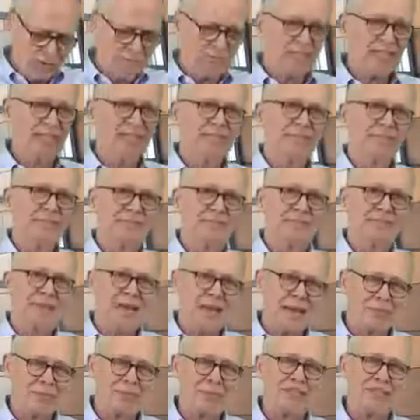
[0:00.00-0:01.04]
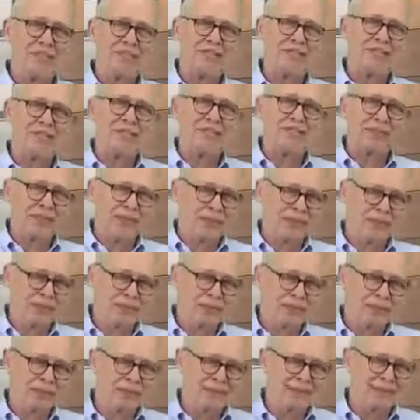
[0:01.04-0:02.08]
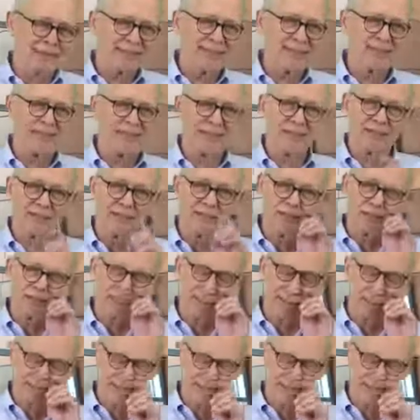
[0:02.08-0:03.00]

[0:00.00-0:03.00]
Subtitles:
of these applications are enabled by semiconductor